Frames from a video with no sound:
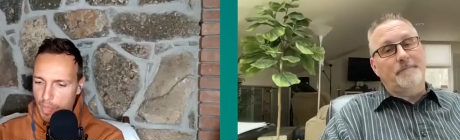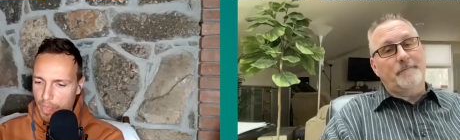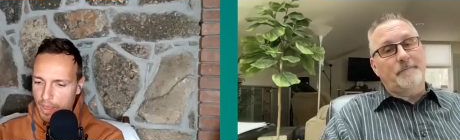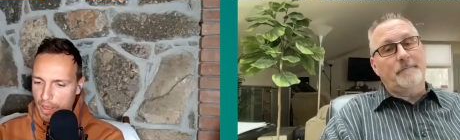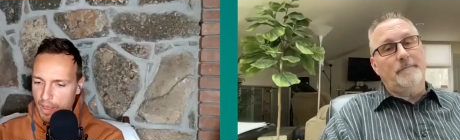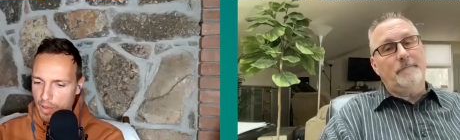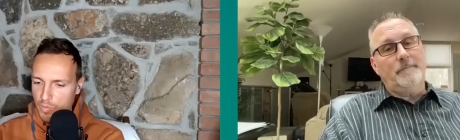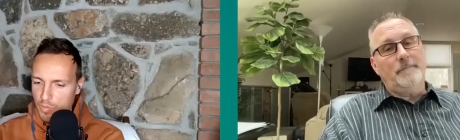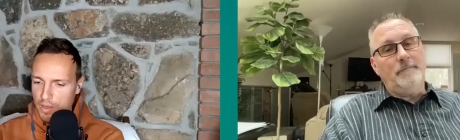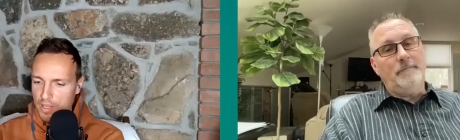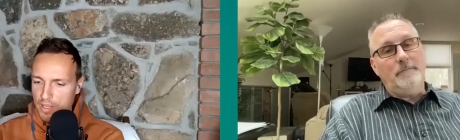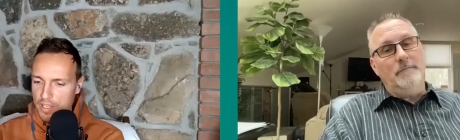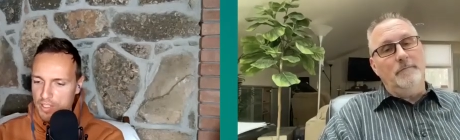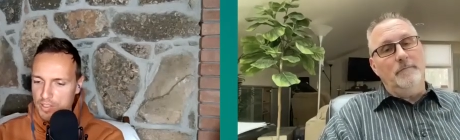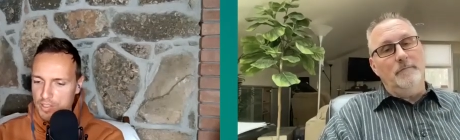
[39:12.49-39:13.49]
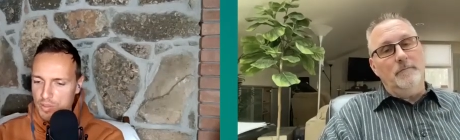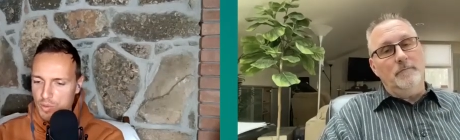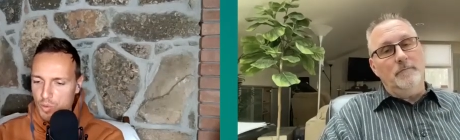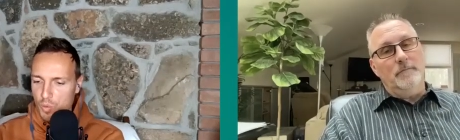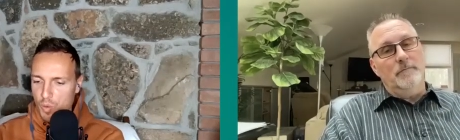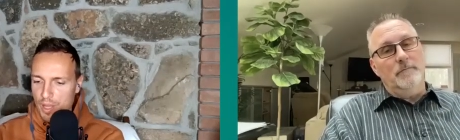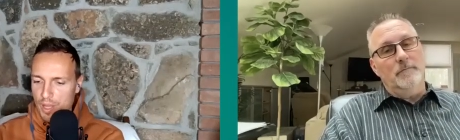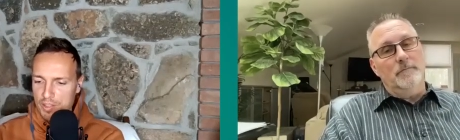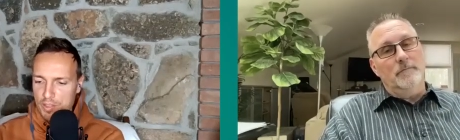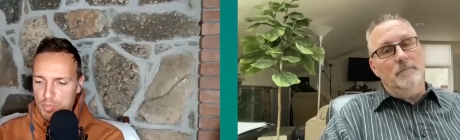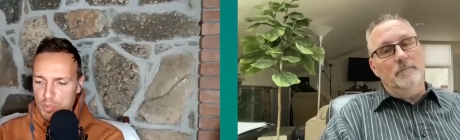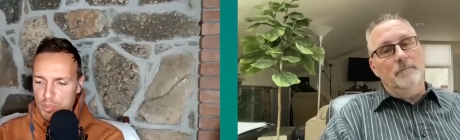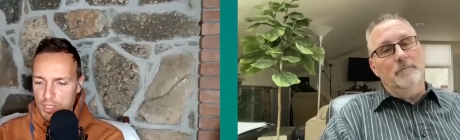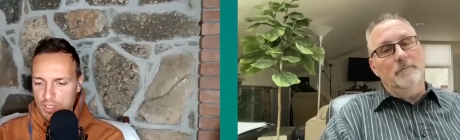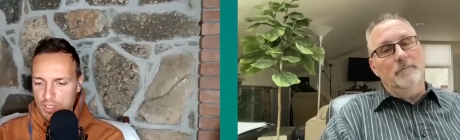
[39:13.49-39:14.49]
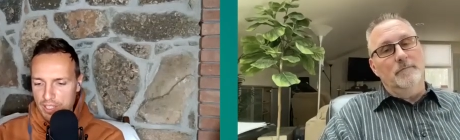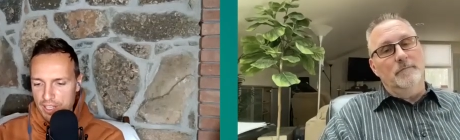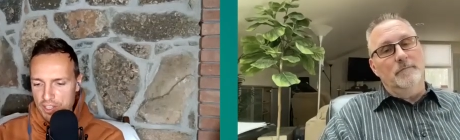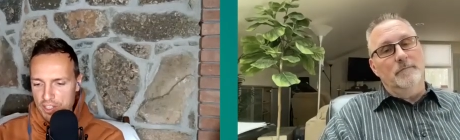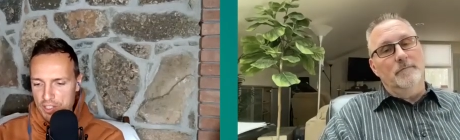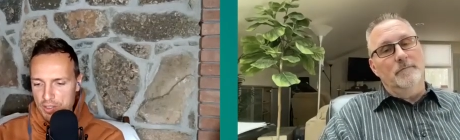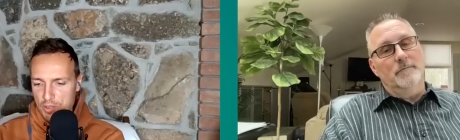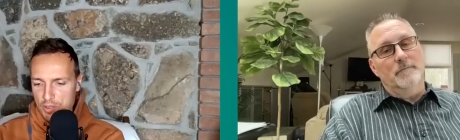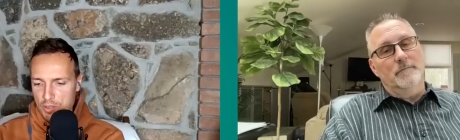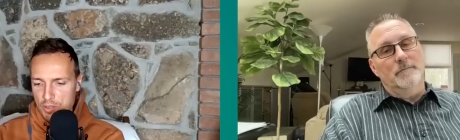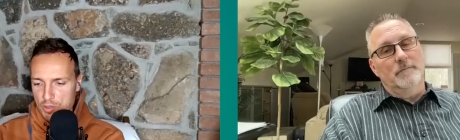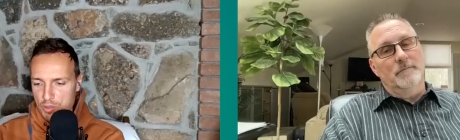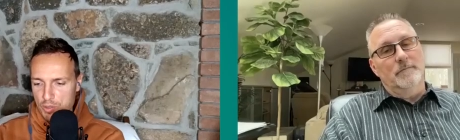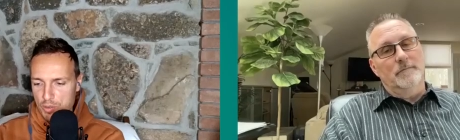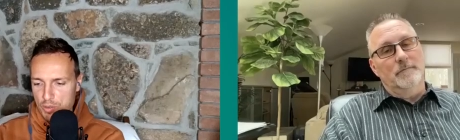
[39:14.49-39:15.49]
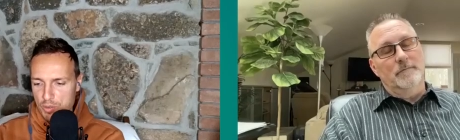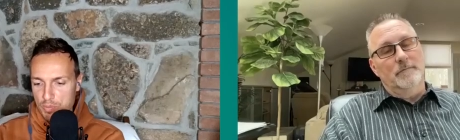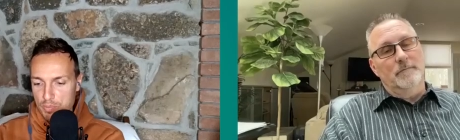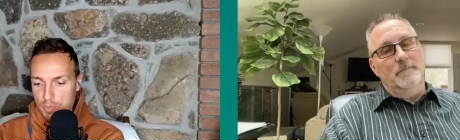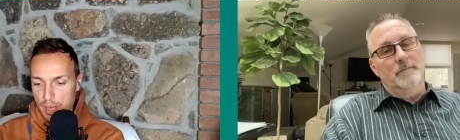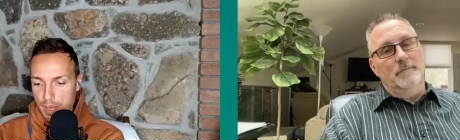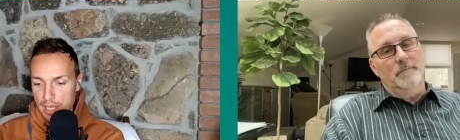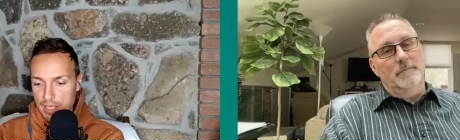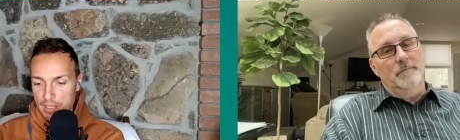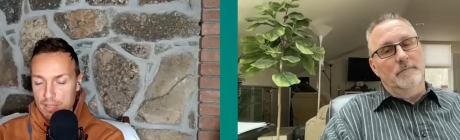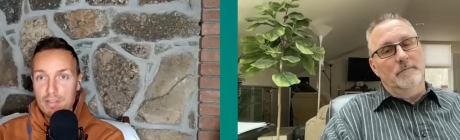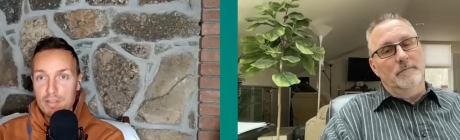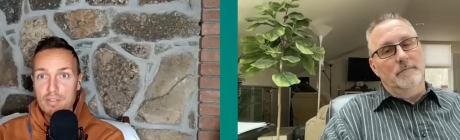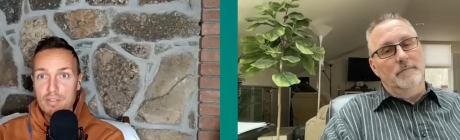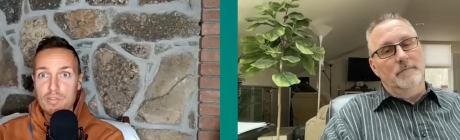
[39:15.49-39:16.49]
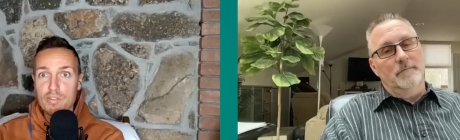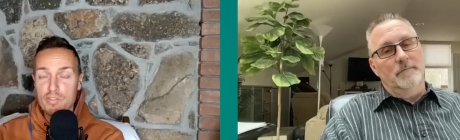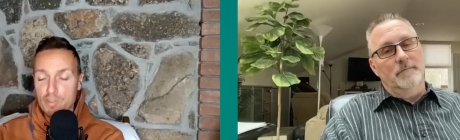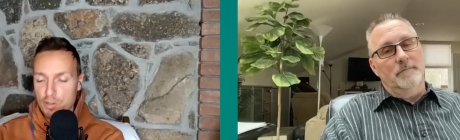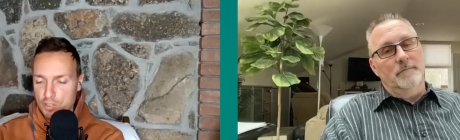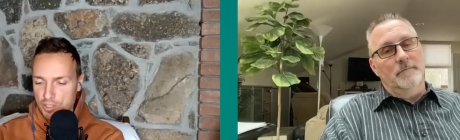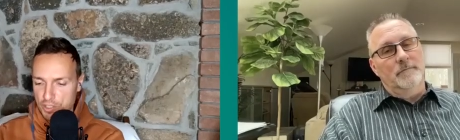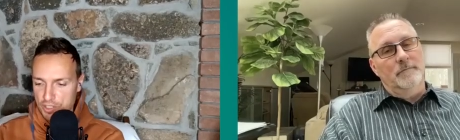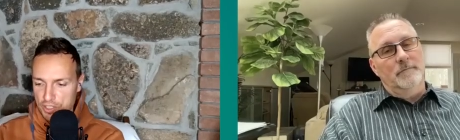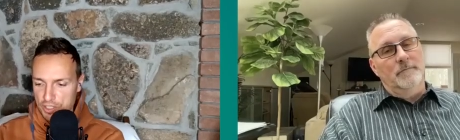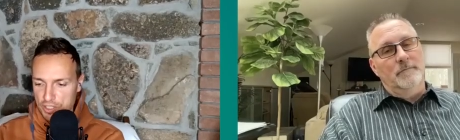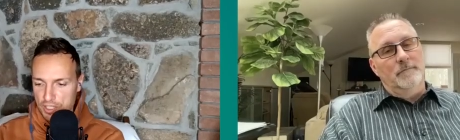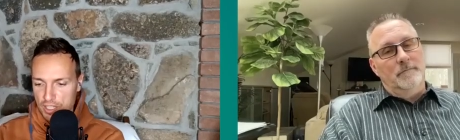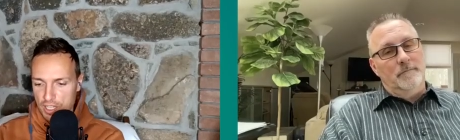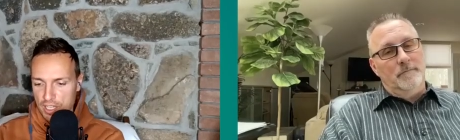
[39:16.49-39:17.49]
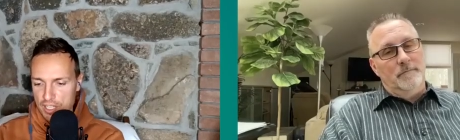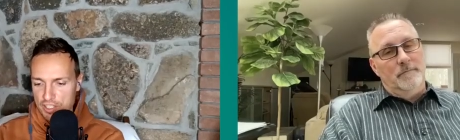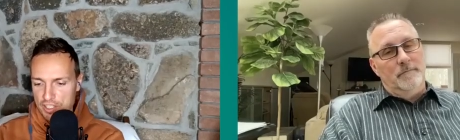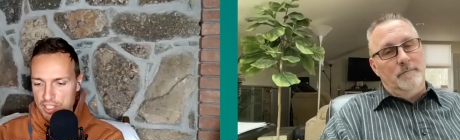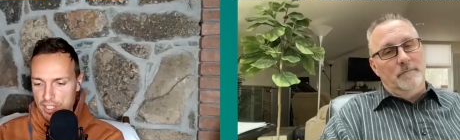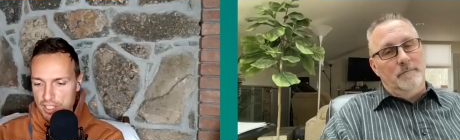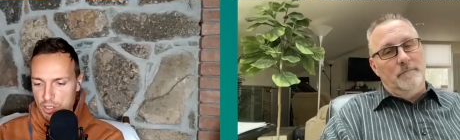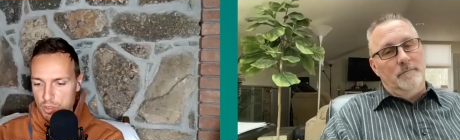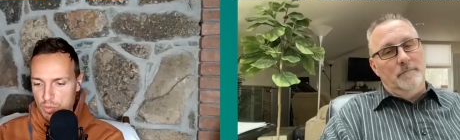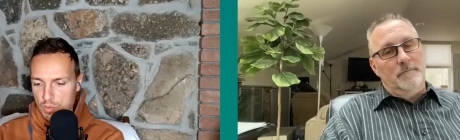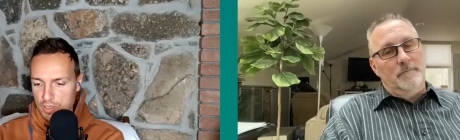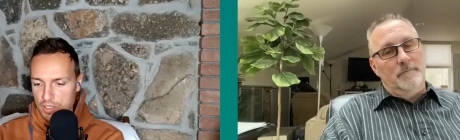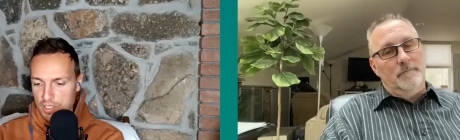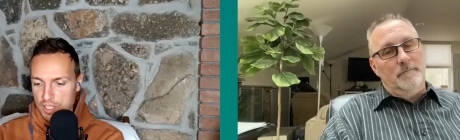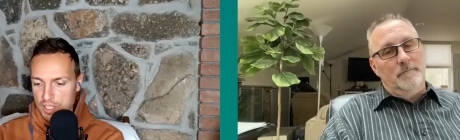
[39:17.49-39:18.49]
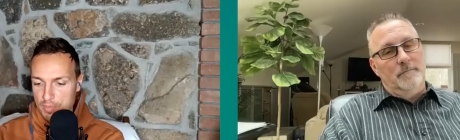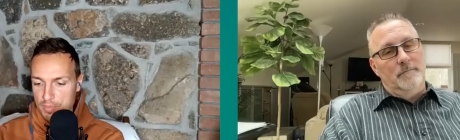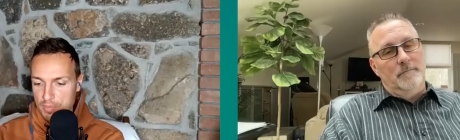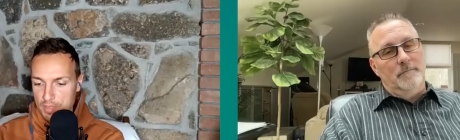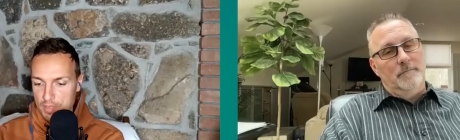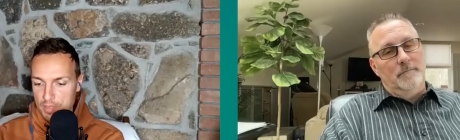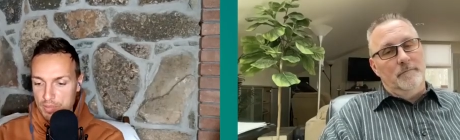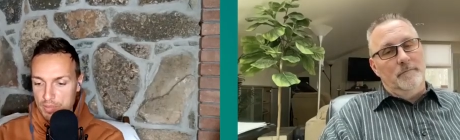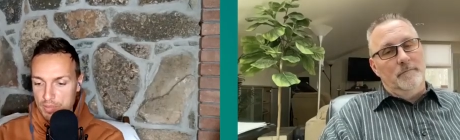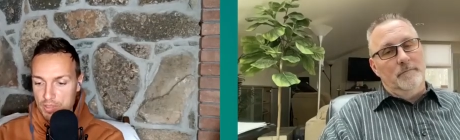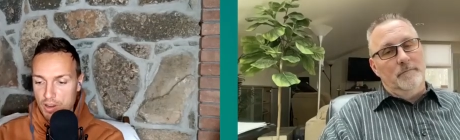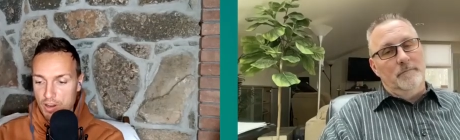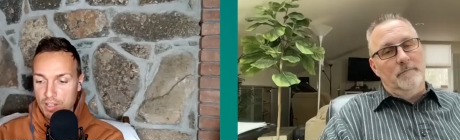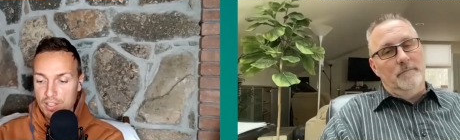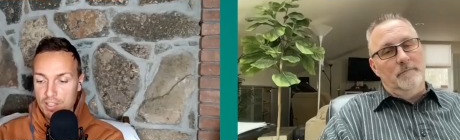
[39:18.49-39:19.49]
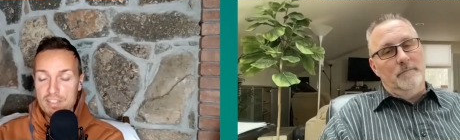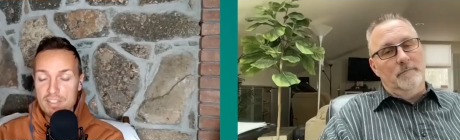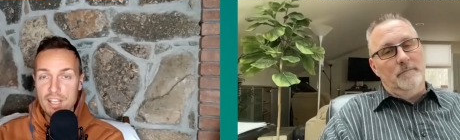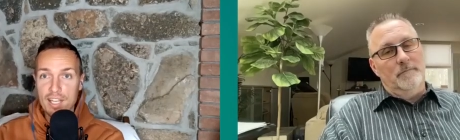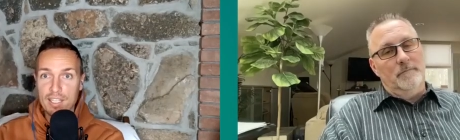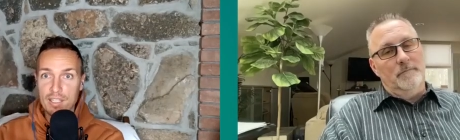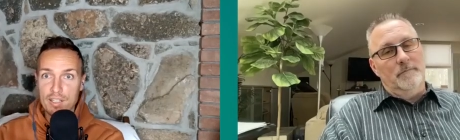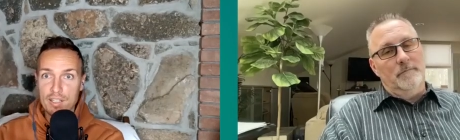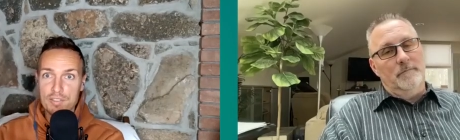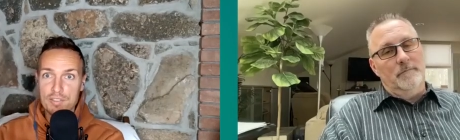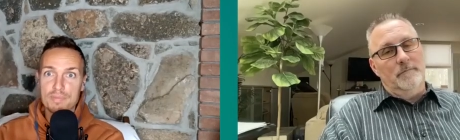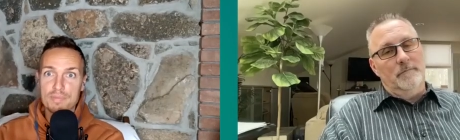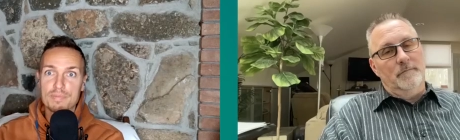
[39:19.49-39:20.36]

Speaker 1: Uh, one is when to put attention to pain versus listening to what the symptoms are telling us.